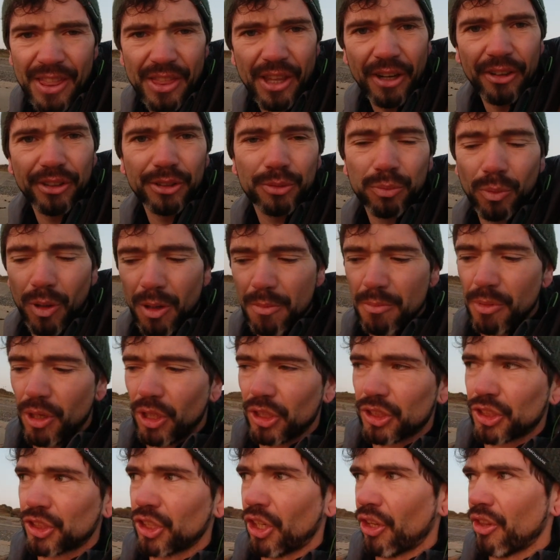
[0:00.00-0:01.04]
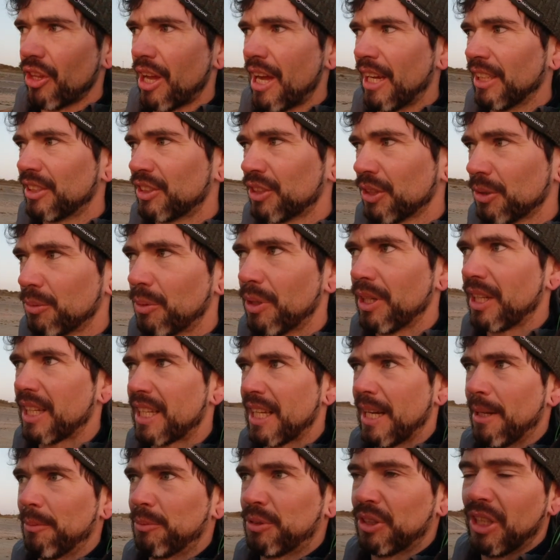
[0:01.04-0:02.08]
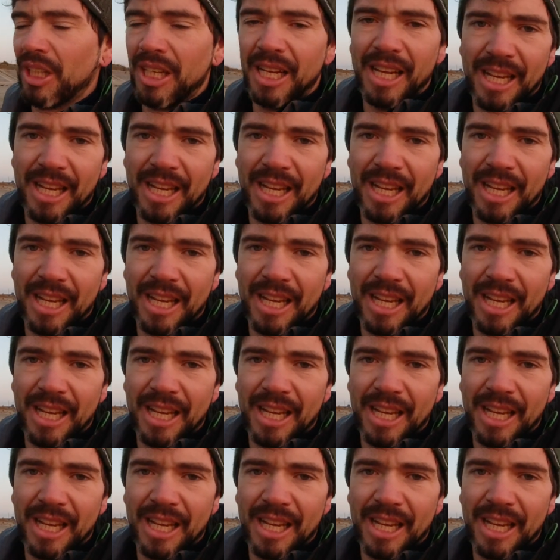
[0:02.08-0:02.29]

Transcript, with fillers: There is one more shot that I do want to capture,